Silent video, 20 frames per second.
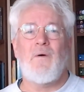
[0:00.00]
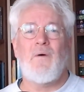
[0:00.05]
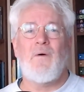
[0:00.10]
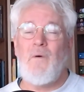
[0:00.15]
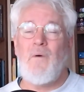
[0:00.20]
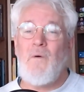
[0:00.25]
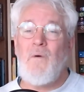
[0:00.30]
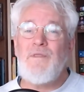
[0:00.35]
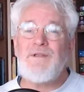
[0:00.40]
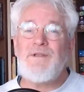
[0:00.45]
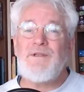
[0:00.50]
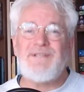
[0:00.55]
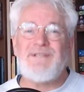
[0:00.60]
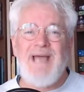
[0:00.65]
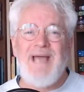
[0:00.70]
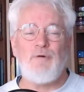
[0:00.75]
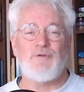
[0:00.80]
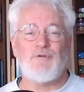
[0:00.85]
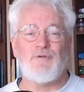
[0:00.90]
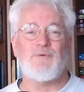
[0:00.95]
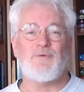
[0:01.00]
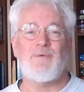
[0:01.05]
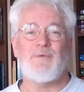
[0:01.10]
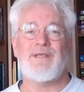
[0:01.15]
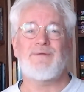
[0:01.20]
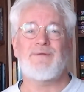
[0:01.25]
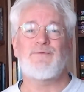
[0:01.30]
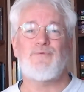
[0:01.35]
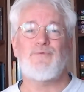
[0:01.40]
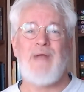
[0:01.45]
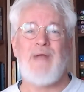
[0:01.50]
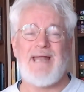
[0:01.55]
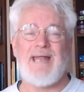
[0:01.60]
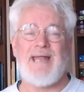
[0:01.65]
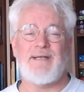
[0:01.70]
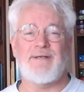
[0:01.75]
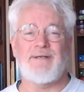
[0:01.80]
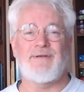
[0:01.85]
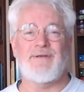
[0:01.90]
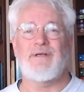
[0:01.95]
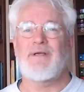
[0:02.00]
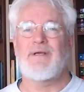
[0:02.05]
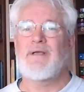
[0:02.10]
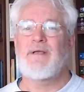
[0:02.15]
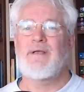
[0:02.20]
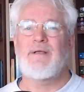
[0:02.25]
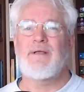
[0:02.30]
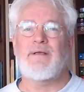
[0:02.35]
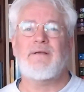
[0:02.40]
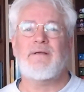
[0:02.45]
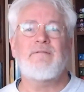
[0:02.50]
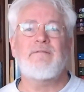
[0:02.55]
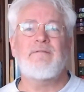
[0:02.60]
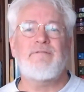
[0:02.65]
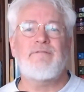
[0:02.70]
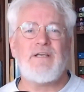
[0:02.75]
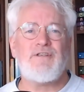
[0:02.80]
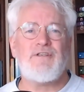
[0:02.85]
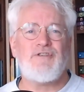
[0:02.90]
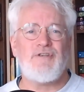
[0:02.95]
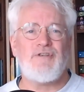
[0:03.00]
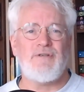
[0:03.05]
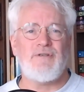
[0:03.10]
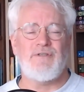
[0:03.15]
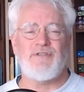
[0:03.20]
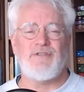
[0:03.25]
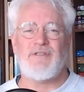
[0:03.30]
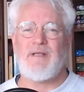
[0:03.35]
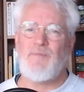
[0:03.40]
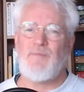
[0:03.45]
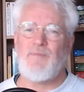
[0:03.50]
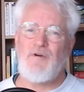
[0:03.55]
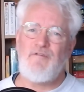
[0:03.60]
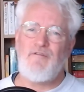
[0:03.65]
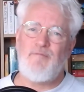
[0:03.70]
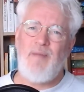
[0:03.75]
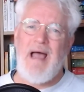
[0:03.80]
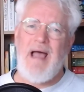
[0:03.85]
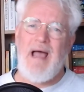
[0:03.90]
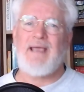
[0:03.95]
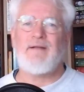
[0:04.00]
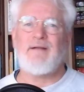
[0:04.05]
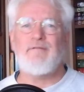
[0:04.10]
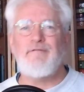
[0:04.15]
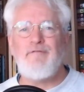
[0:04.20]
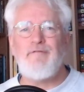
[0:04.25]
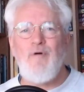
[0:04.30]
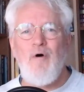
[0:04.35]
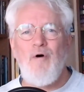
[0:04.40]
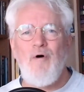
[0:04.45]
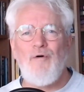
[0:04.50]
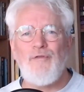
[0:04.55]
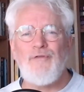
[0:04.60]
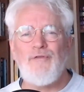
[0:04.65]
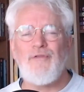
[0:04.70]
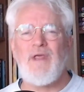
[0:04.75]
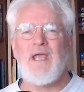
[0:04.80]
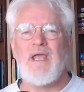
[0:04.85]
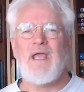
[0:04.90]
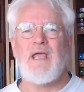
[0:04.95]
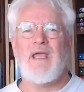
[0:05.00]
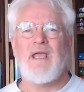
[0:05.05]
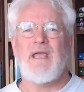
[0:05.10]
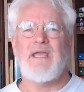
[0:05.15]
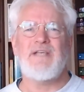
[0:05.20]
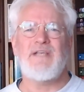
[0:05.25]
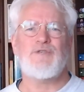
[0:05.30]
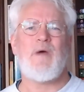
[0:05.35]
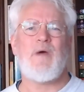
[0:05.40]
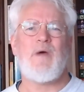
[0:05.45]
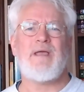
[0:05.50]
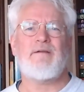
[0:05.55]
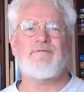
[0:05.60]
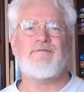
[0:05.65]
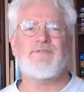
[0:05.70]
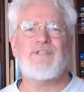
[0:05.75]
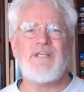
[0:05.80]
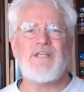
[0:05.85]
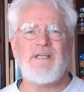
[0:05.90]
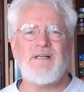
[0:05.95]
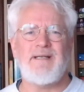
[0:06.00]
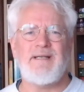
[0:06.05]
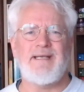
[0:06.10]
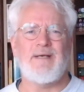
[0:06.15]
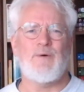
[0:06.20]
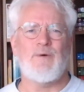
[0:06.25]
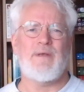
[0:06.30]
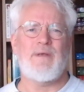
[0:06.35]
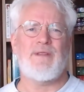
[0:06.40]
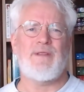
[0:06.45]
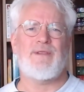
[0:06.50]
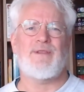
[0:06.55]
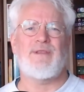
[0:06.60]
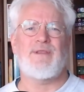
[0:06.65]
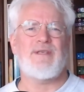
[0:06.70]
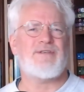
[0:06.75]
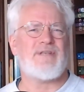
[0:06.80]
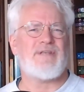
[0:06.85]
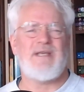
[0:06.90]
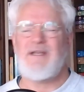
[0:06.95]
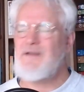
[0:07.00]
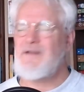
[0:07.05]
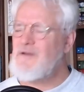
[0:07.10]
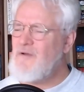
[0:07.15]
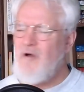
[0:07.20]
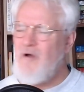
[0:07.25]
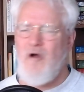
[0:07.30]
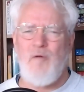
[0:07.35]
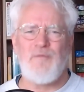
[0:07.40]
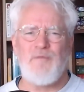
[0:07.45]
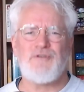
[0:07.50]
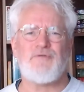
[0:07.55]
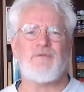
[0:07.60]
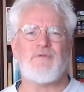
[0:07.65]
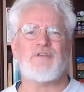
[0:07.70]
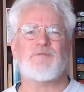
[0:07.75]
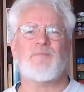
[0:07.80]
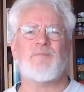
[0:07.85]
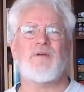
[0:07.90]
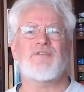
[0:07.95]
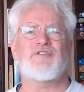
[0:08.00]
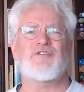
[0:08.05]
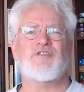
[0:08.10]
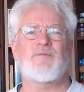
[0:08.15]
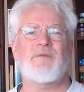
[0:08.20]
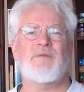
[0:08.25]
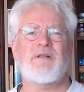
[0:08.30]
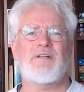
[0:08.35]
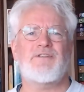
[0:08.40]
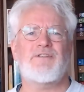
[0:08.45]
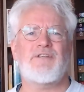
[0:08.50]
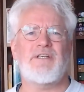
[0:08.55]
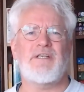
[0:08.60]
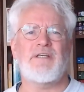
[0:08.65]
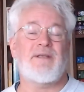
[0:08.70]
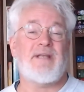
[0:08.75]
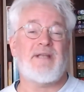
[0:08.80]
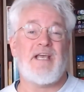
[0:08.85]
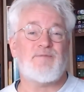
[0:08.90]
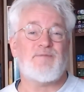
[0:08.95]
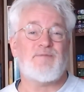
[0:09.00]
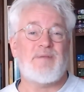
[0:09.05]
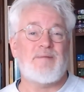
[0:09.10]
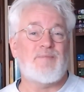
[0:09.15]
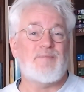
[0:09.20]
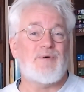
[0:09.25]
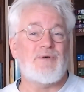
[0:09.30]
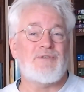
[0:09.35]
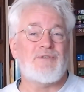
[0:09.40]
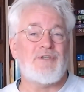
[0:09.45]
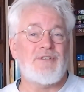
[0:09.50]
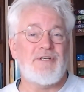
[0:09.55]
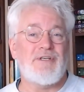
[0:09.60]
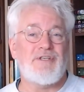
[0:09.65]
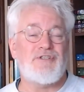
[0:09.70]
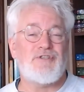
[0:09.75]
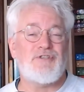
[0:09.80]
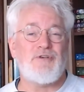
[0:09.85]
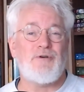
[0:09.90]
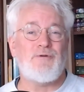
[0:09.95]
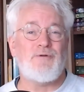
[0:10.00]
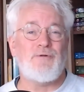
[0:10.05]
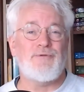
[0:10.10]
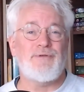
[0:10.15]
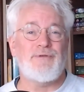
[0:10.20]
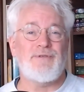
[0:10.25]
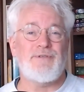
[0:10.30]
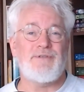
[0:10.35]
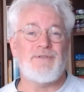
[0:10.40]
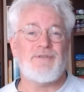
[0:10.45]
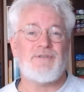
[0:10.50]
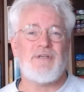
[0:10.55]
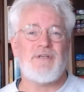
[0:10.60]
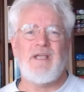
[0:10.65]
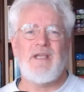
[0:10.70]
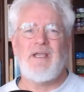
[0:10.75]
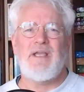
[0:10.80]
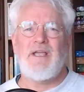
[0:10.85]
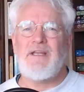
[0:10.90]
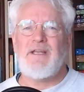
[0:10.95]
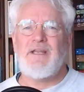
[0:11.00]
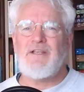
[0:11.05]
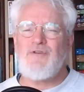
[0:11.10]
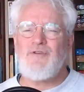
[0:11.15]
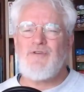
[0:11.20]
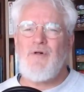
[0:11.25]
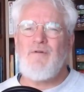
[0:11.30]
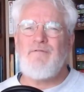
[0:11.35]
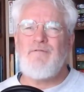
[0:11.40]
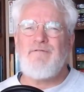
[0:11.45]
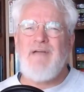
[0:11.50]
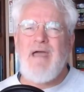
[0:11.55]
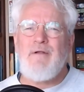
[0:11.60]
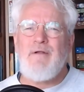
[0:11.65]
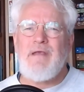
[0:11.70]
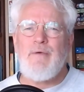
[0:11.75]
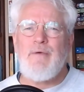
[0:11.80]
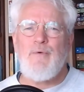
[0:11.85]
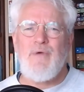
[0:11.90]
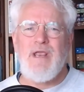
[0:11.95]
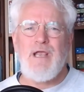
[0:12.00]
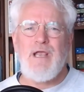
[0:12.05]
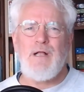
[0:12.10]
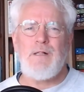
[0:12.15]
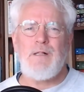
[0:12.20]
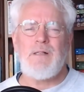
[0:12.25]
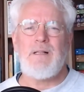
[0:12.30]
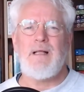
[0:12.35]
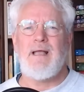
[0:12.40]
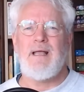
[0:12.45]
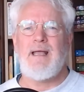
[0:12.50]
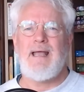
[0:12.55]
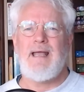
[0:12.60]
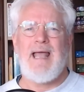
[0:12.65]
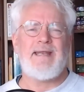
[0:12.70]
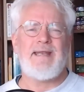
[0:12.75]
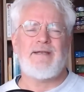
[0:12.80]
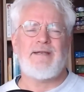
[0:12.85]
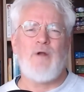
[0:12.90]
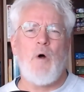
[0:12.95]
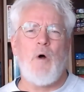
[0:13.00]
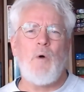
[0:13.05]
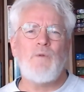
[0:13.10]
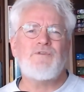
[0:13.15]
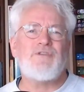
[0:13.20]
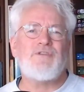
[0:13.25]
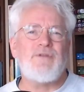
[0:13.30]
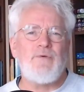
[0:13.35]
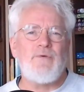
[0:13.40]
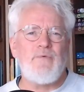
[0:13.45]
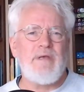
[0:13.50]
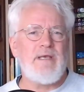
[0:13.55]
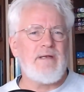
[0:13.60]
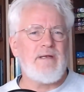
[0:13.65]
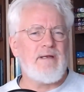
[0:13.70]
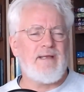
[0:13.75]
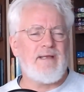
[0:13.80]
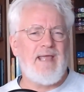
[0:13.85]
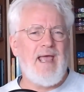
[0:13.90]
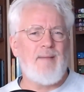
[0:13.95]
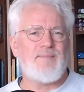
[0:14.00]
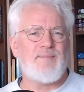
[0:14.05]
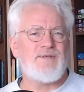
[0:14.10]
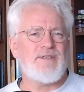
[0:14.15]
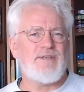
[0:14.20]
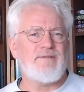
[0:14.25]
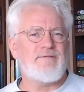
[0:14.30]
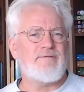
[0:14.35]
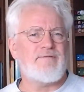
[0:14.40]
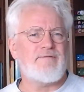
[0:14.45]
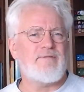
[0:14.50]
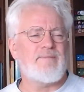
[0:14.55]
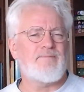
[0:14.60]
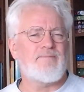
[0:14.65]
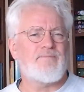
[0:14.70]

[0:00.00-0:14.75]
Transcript: All the doubt within Rand, the convictions that move back and forth, his way of dealing with this enormous responsibility that has been put on his shoulders, it is all very real, and it holds the reader captive.